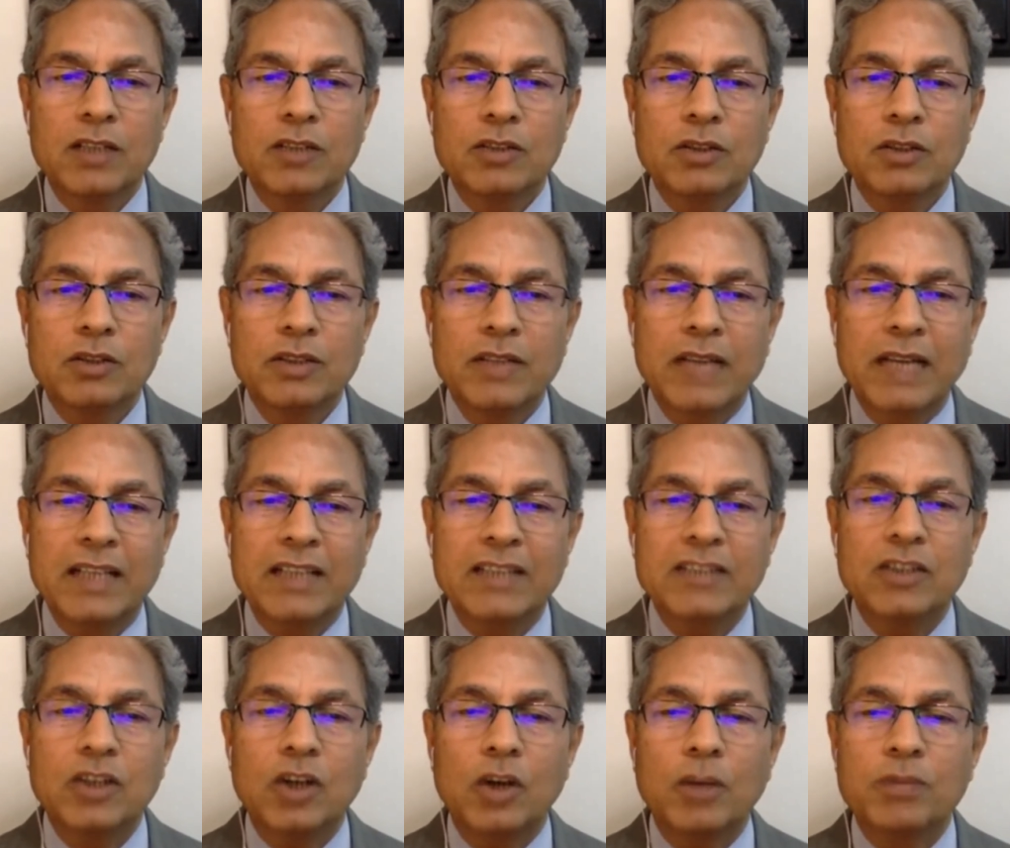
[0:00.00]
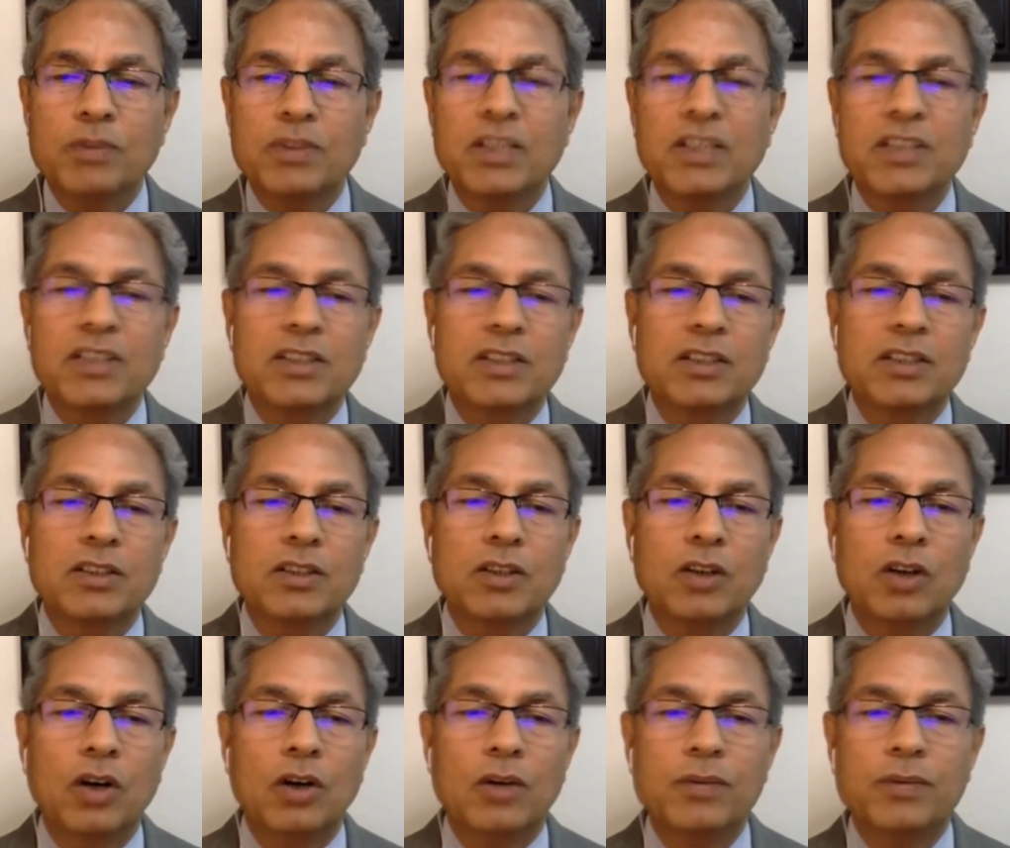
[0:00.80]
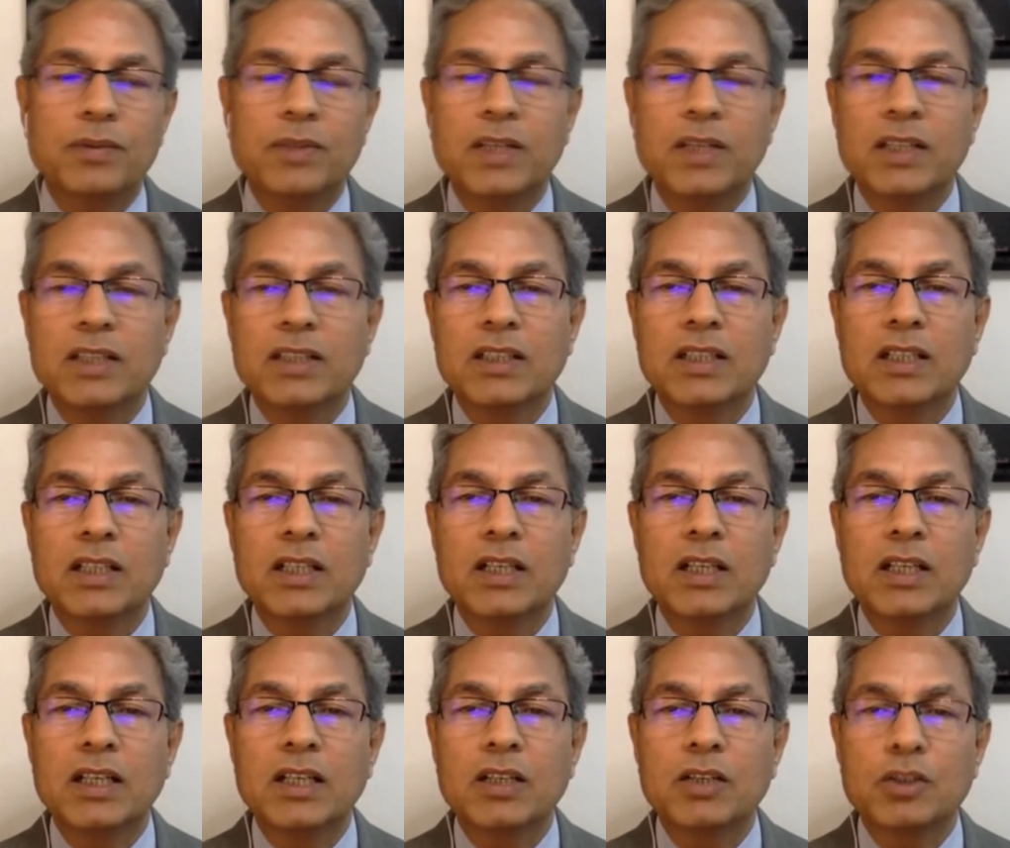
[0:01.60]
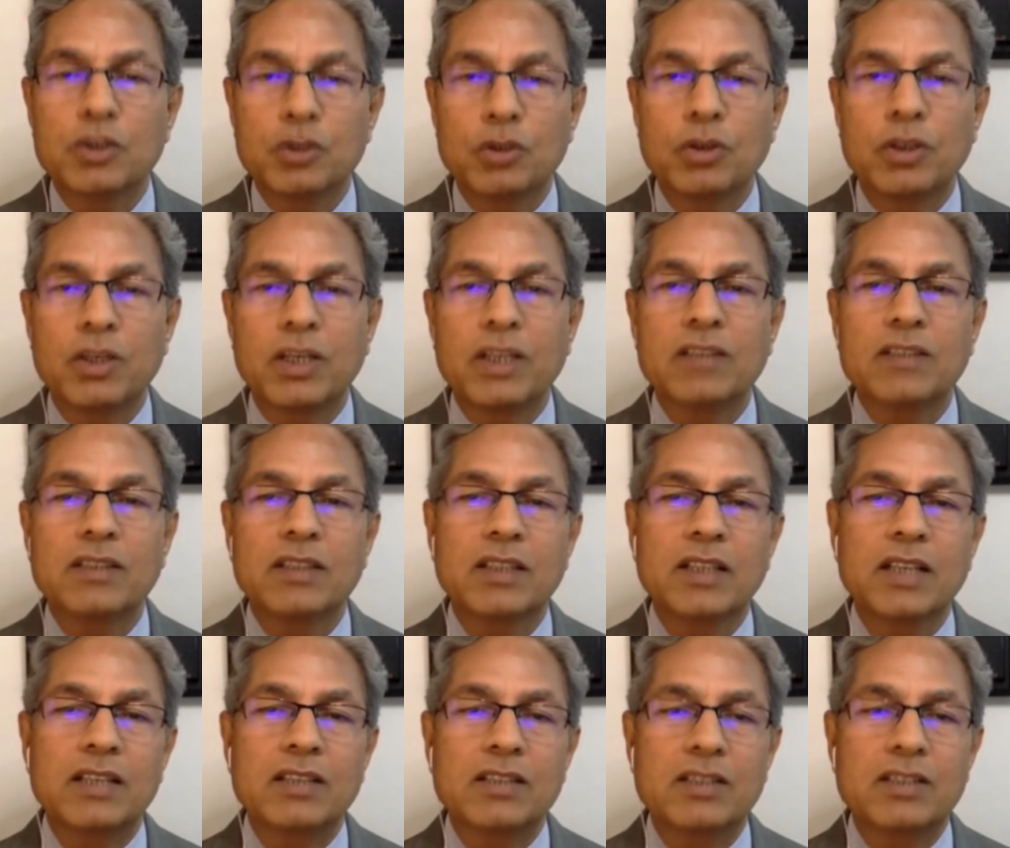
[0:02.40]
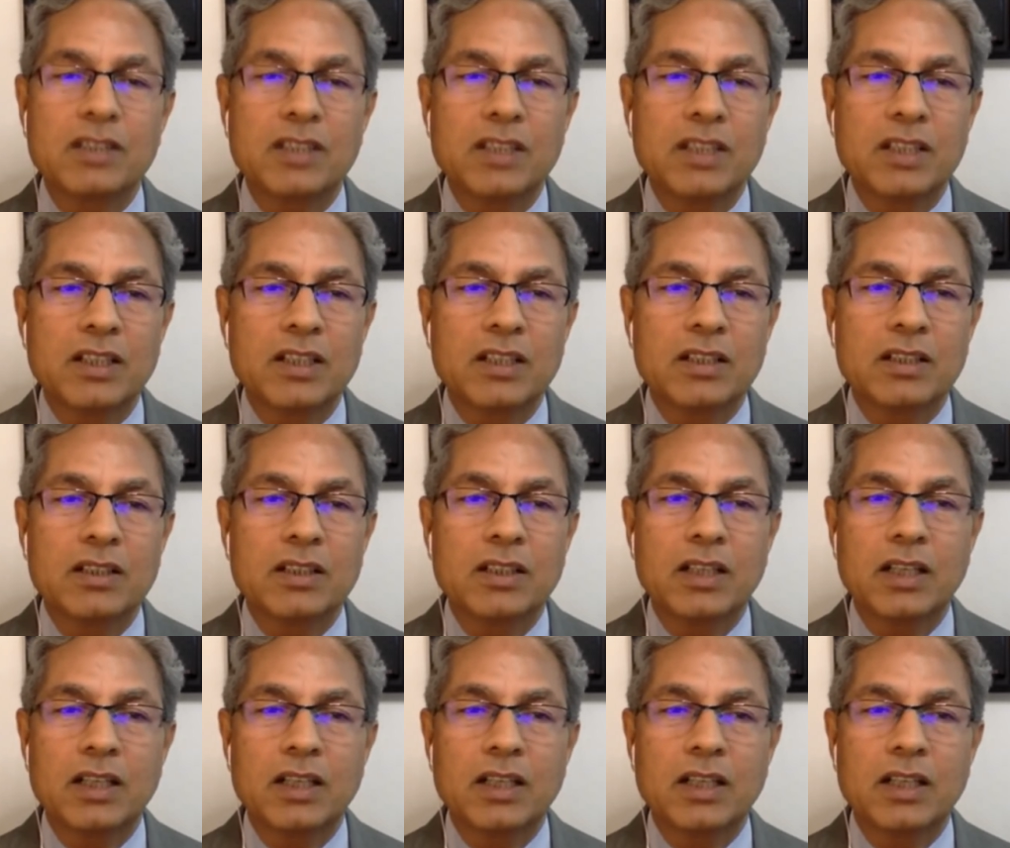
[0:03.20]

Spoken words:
So that is the obsession of showcasing exterior